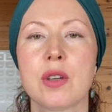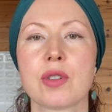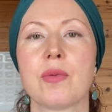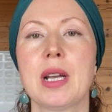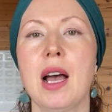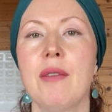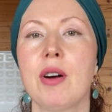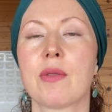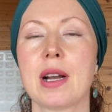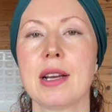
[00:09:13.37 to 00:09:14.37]
So we have
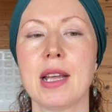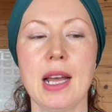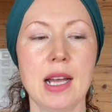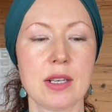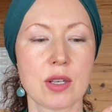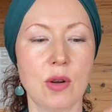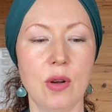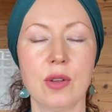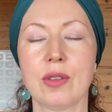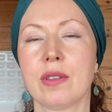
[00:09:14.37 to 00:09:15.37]
our right hand
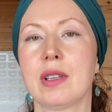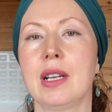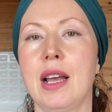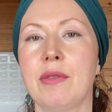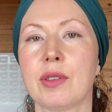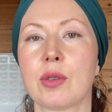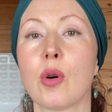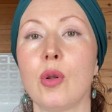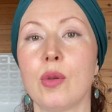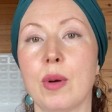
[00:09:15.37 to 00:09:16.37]
on the left
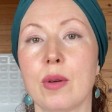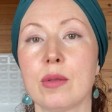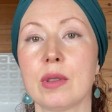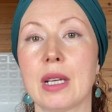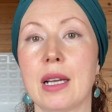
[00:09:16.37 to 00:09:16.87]
collarbone,